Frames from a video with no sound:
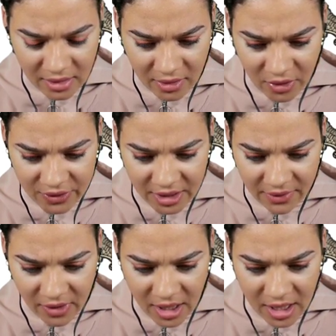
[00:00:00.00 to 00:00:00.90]
Looks like
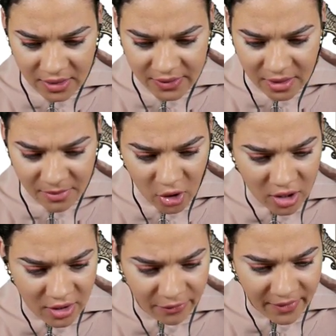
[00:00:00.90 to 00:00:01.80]
I've got some
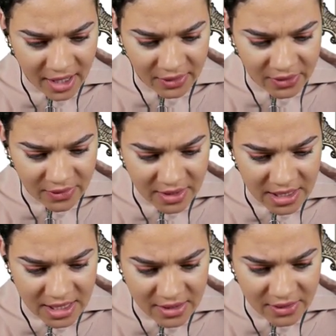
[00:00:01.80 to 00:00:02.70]
artifacts on the
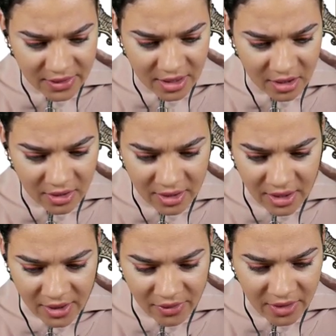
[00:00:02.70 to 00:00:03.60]
end there
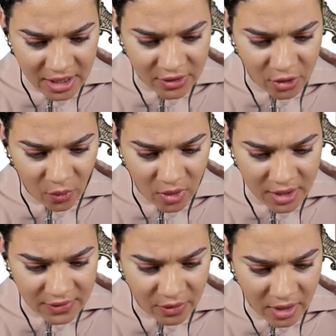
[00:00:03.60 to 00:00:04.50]
that I don't want.
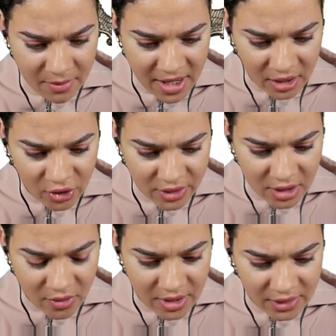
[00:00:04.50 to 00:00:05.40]
So I'm actually
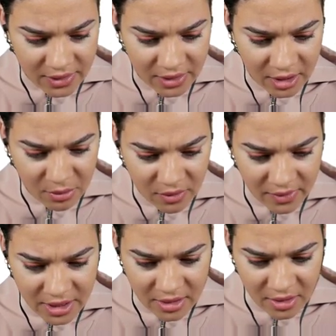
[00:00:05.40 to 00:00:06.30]
going to come over
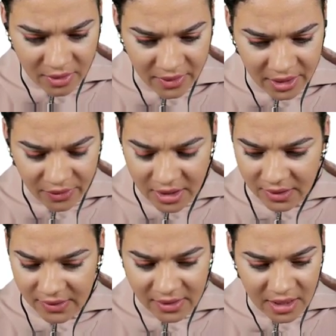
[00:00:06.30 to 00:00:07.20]
here like
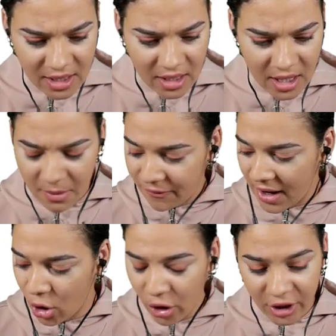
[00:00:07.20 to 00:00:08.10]
this. Um, if I
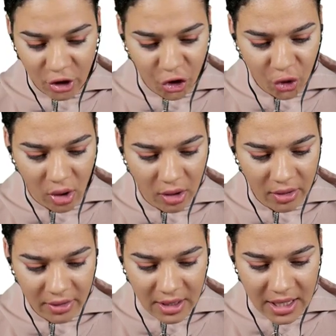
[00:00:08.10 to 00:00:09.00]
hold
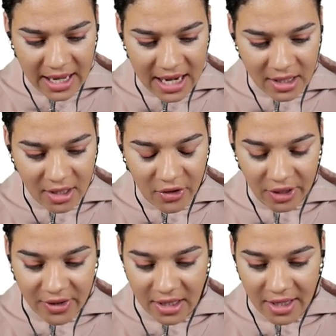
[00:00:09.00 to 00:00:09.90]
control and click
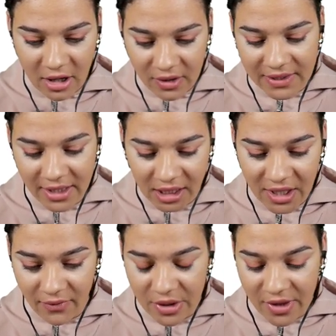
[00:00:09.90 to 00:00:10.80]
that layer, it selects
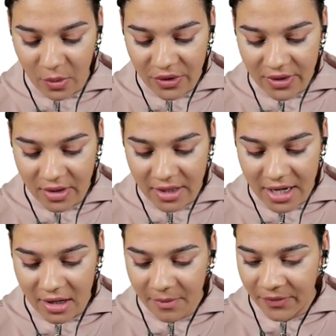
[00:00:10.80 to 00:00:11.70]
everything within the
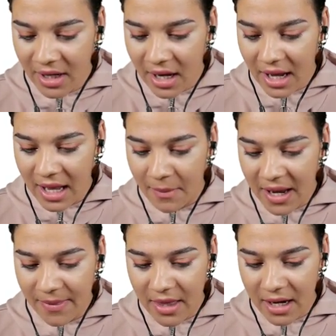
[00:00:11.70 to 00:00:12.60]
layer. Um,
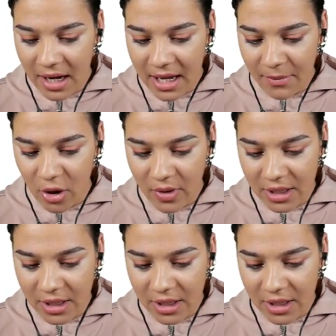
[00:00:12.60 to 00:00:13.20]
and then I'm going